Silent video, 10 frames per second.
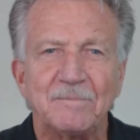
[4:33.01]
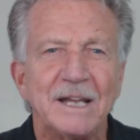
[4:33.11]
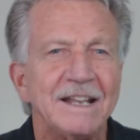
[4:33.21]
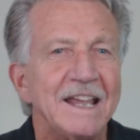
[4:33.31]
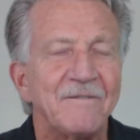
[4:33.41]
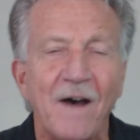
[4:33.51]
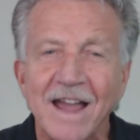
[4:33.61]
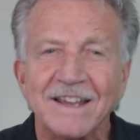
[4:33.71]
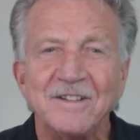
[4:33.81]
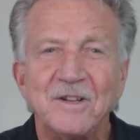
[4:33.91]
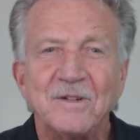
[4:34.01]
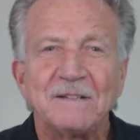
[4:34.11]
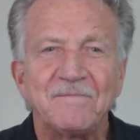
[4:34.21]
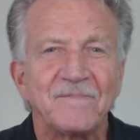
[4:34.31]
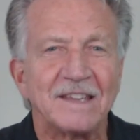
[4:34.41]
But if I can do
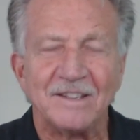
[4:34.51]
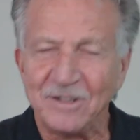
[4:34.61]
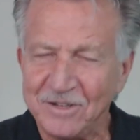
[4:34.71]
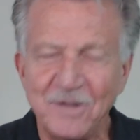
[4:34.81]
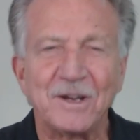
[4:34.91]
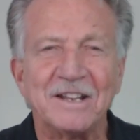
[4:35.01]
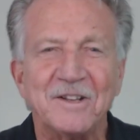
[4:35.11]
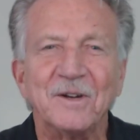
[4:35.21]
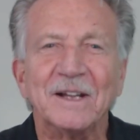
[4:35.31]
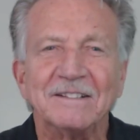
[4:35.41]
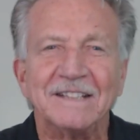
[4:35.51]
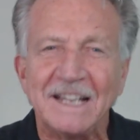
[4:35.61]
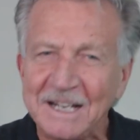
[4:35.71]
it, you can do it.